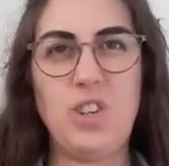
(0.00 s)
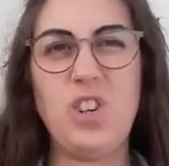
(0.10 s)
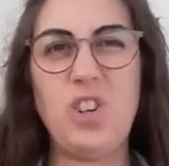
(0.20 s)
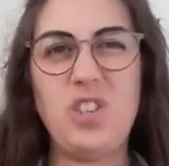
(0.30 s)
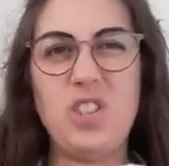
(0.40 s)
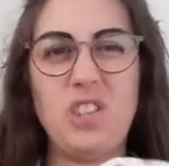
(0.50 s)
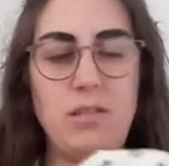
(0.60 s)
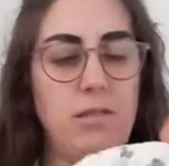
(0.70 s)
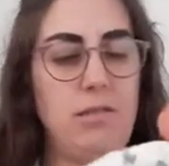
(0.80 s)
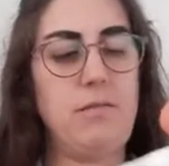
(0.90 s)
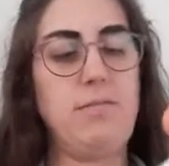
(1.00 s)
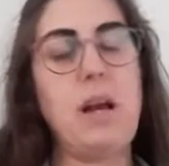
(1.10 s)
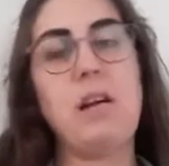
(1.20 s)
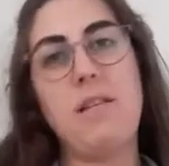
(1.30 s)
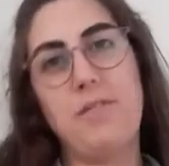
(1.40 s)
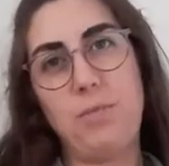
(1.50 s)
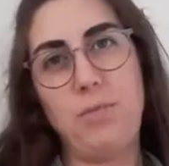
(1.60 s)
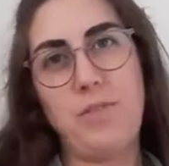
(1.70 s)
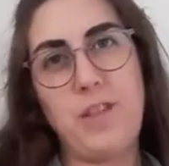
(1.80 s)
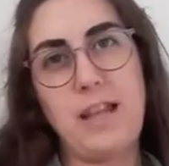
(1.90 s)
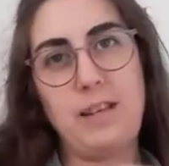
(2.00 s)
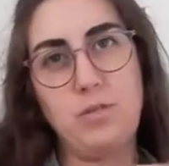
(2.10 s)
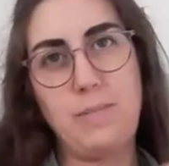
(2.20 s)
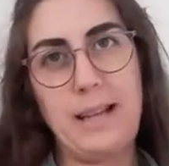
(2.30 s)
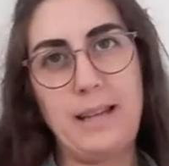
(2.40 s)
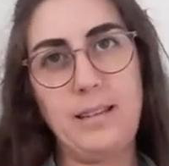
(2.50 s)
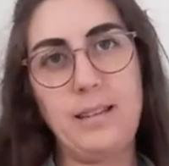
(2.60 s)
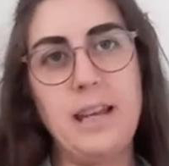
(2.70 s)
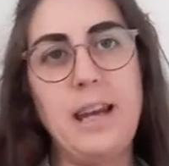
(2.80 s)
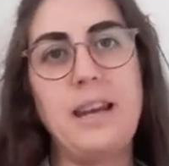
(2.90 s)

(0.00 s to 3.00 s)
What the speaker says: could be uncomfortable for their little bellies.